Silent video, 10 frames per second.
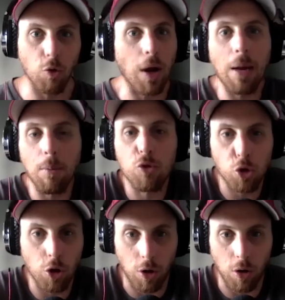gram of
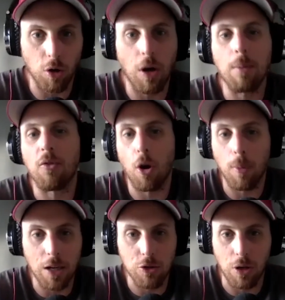sugar, a gram of
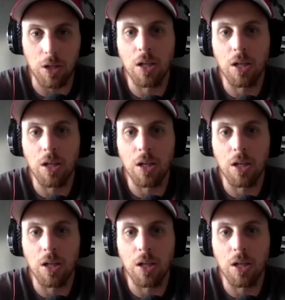carbohydrate.